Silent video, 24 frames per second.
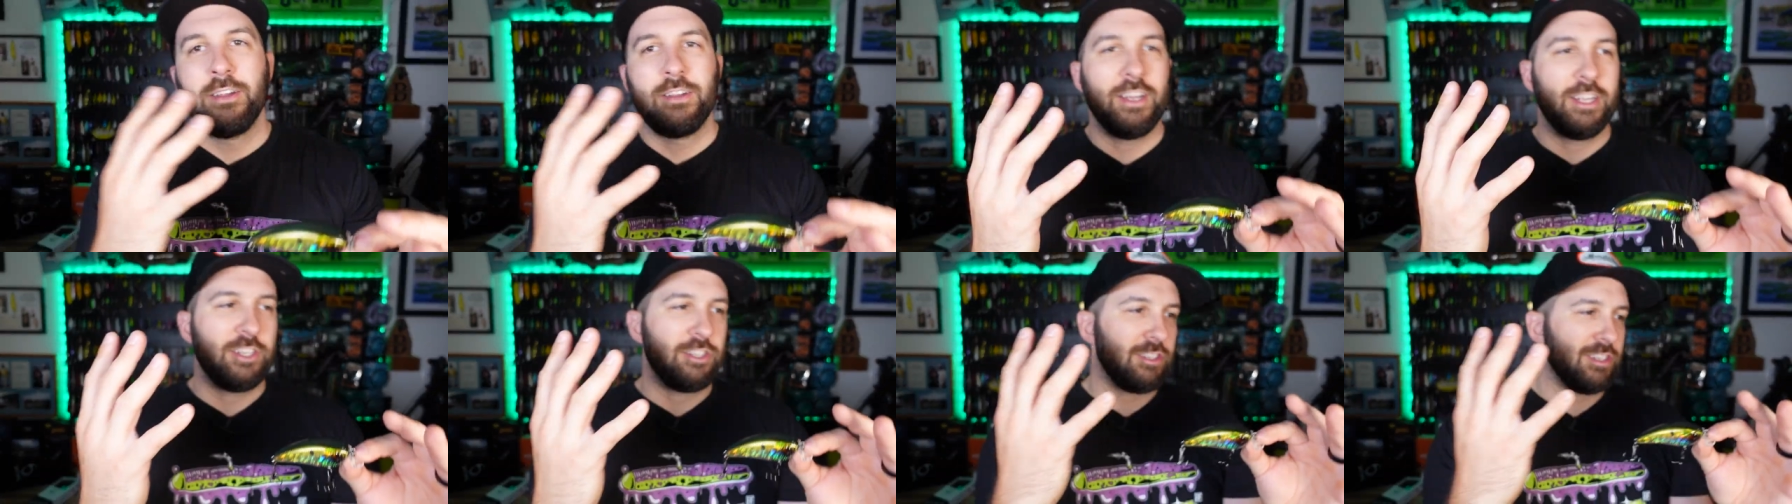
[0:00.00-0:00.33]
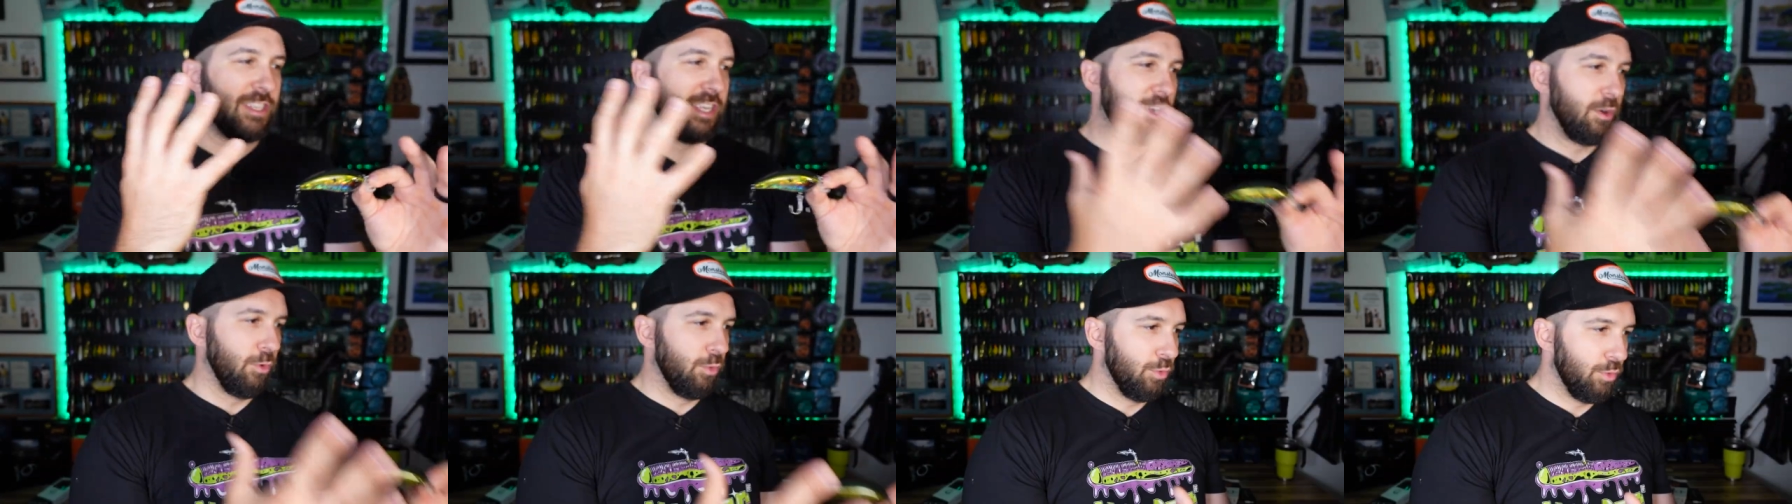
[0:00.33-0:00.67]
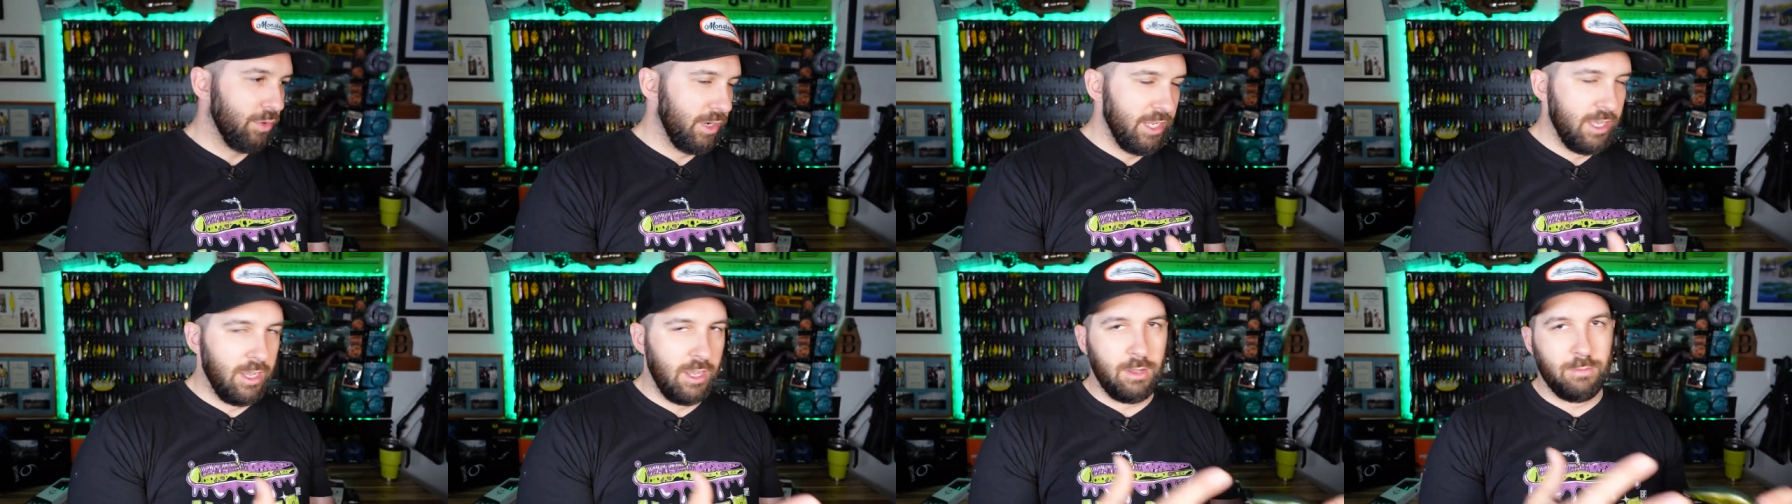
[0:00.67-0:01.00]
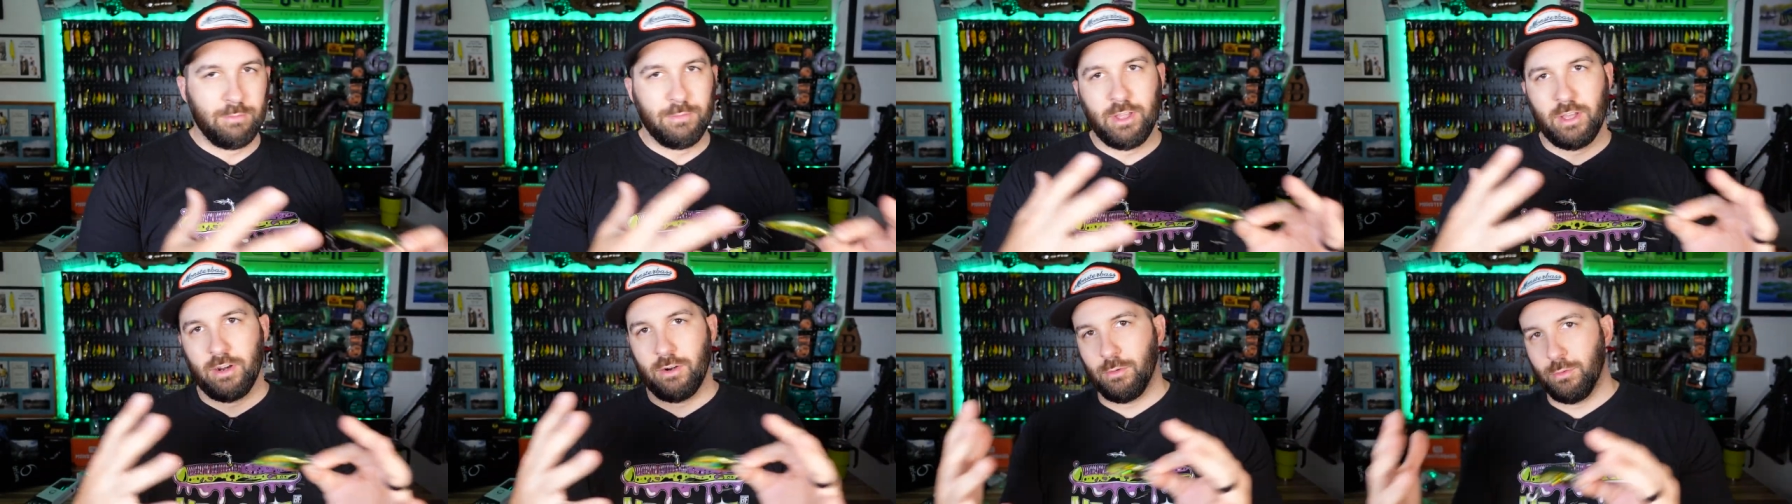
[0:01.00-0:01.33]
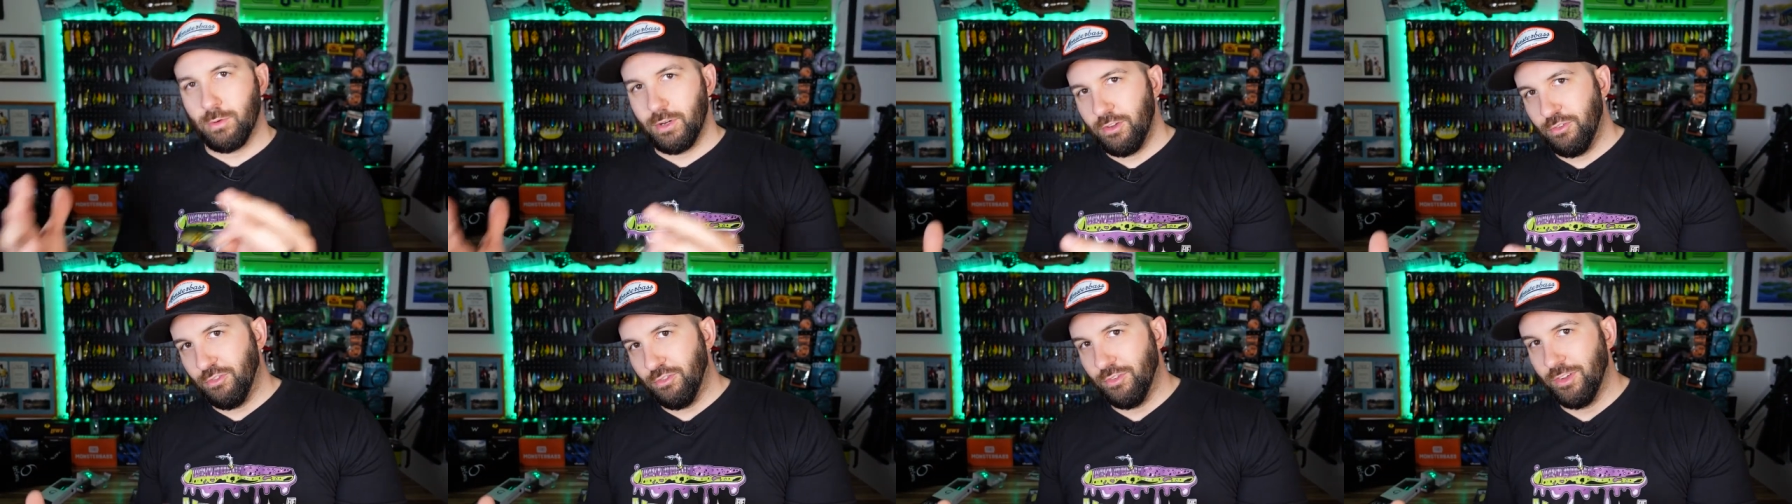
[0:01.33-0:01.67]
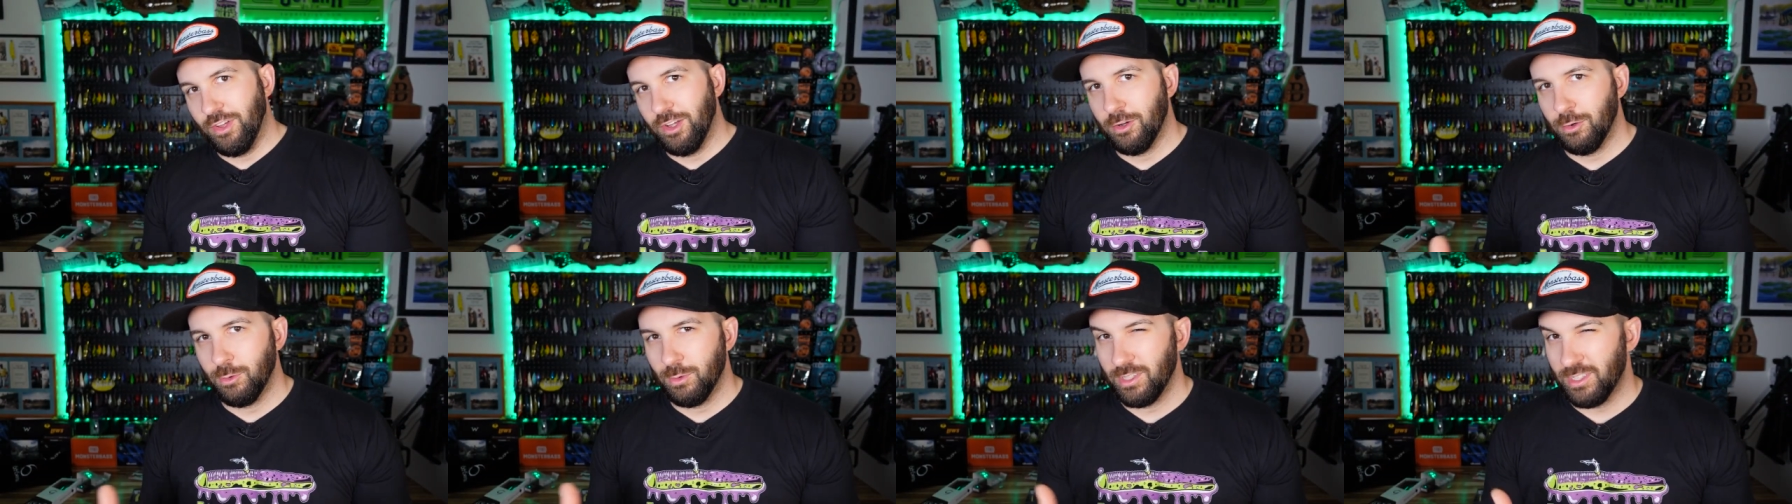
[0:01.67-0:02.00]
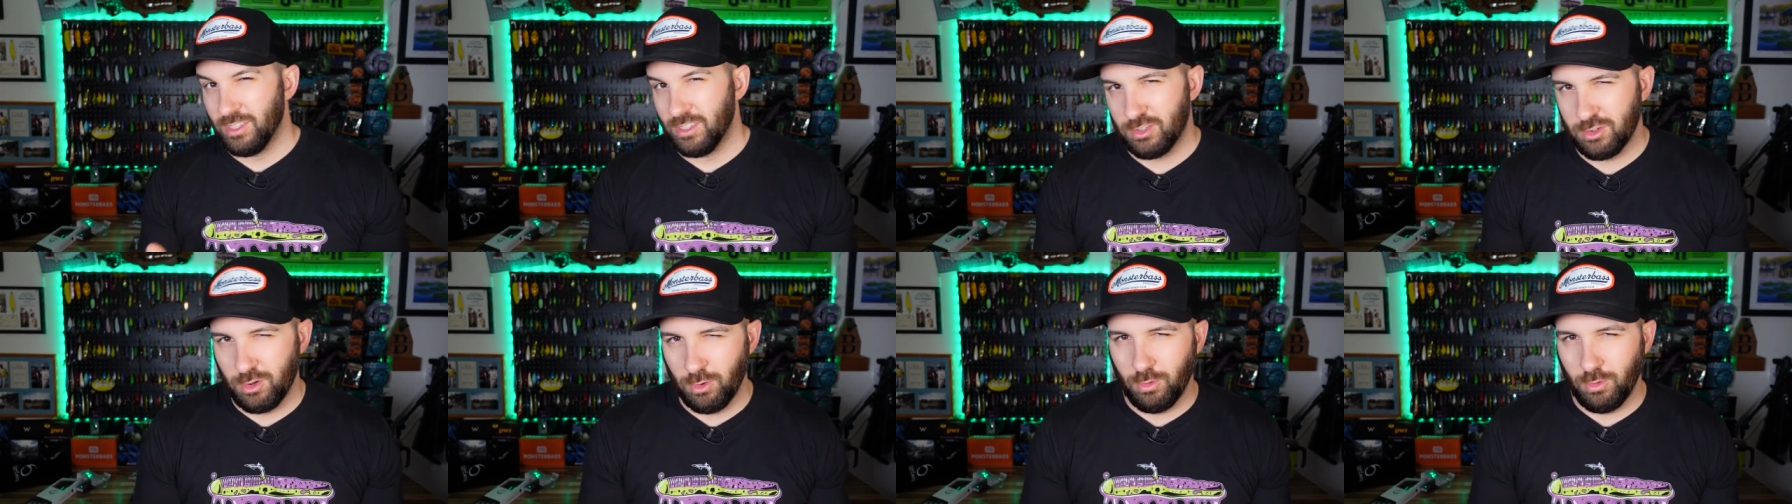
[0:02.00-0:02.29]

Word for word: not just like a re-up, not a refill with this